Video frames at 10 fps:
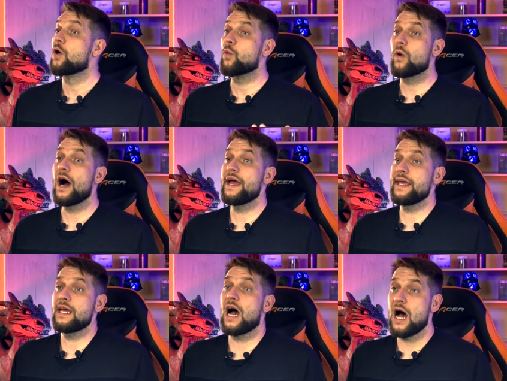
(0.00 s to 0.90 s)
Why
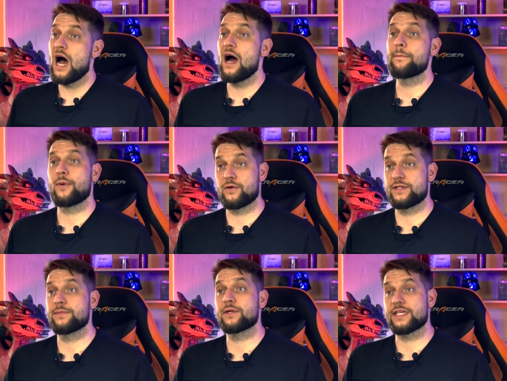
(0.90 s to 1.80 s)
are
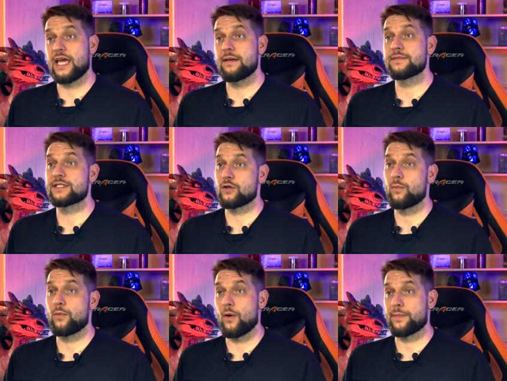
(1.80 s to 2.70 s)
portable games so
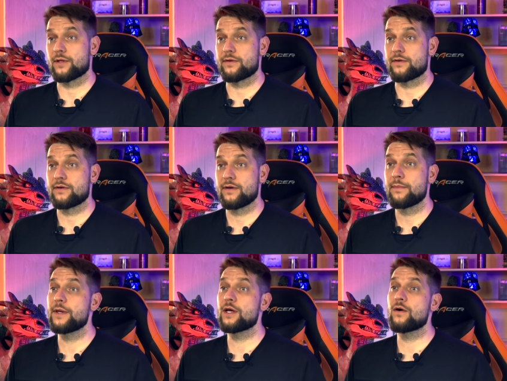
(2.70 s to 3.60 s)
popular?
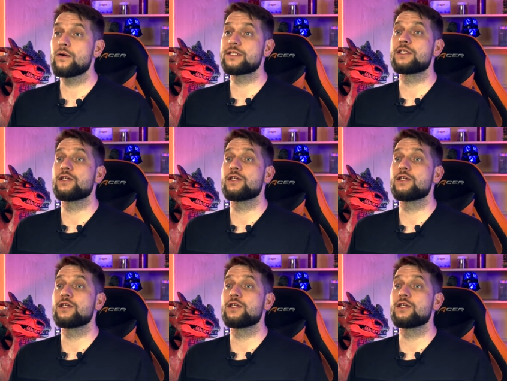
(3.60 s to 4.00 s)
because